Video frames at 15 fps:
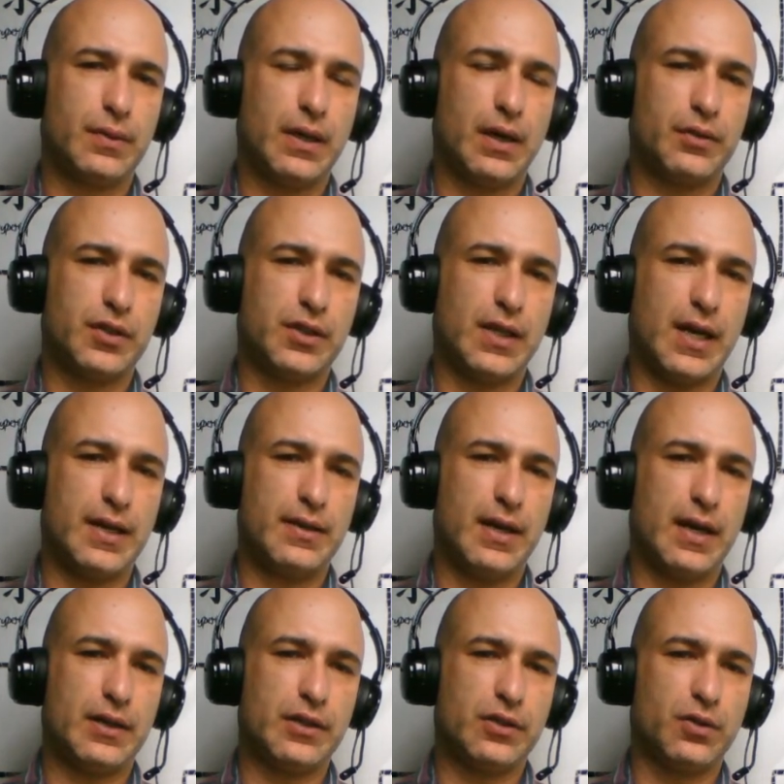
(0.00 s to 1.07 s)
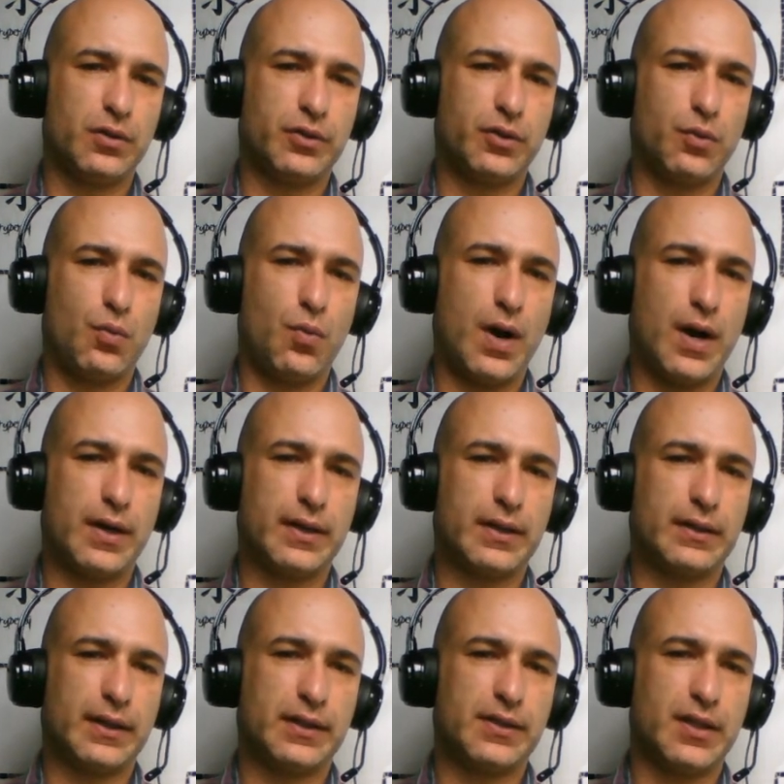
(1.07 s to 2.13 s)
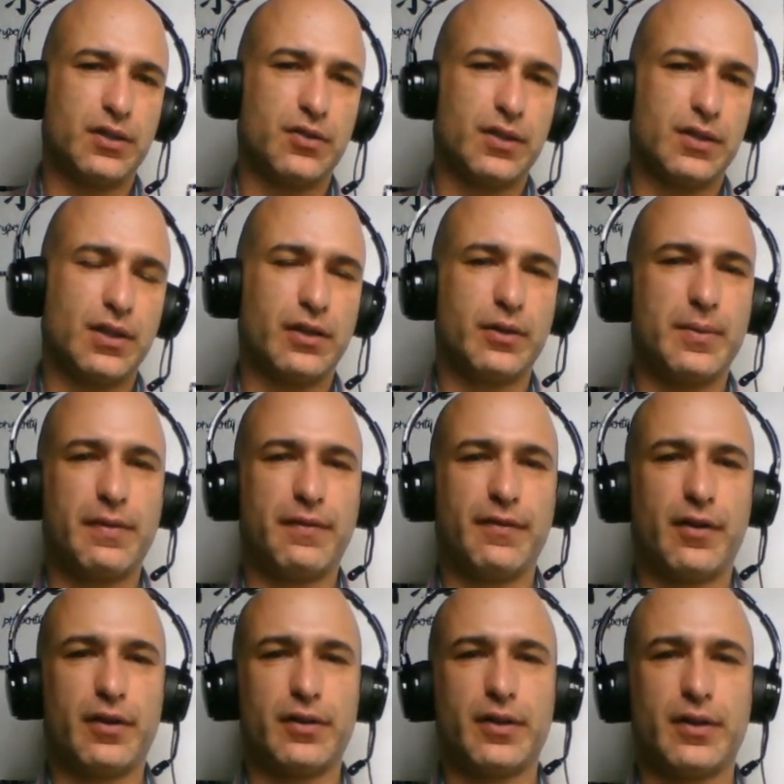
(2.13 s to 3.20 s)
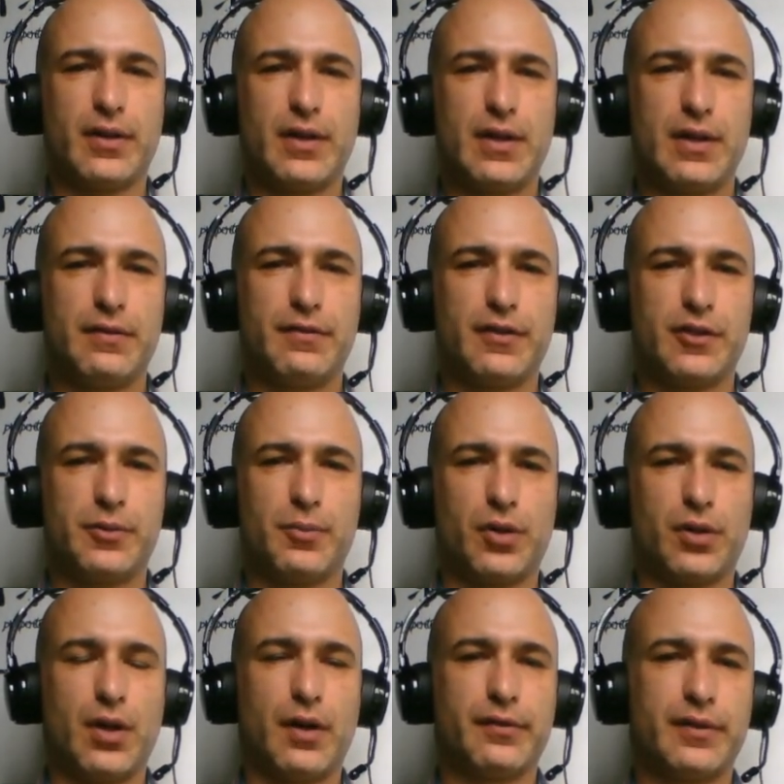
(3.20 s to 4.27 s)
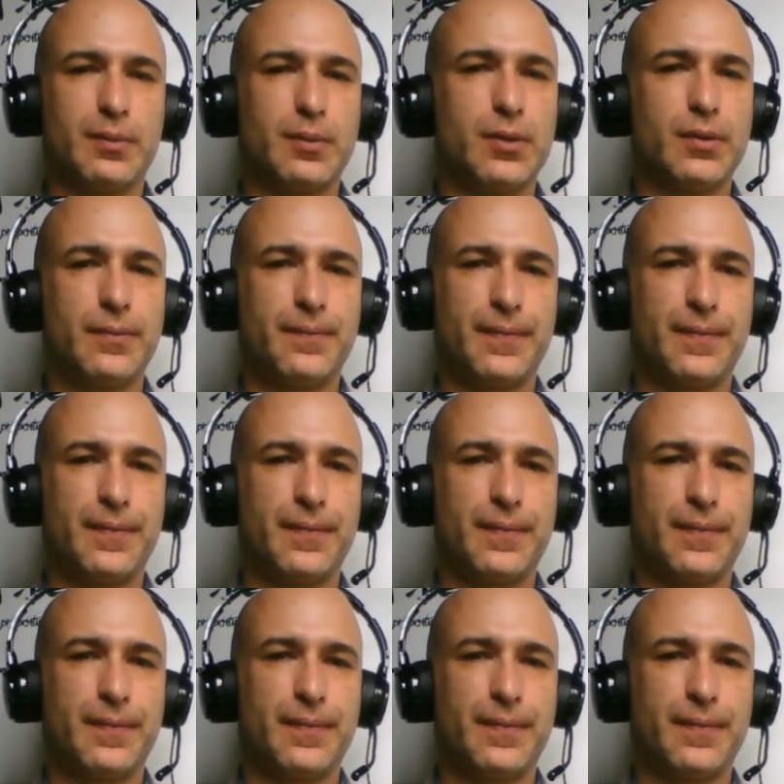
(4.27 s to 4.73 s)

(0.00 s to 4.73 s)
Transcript: outside, and it's also the extension is a little bit further, feels more comfortable.